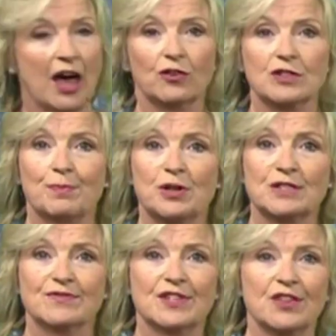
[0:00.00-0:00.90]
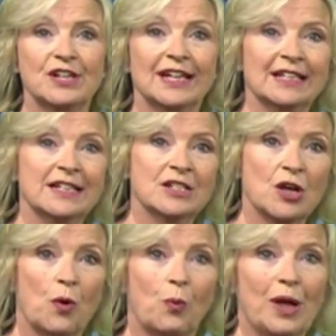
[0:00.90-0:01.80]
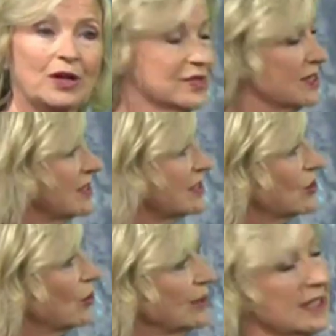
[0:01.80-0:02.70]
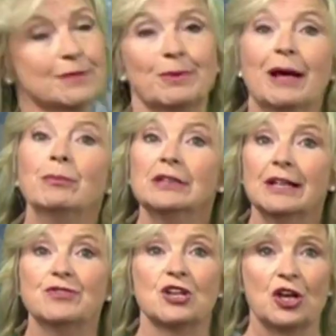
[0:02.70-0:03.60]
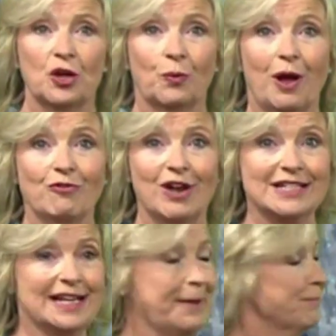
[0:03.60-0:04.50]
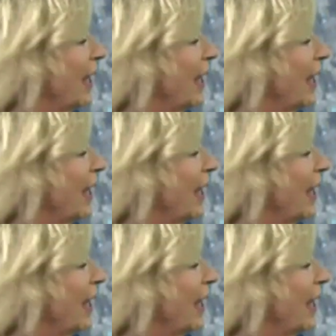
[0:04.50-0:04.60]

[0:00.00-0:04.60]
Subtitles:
across parts of southern England, Wales and Scotland, but that will lift quite readily.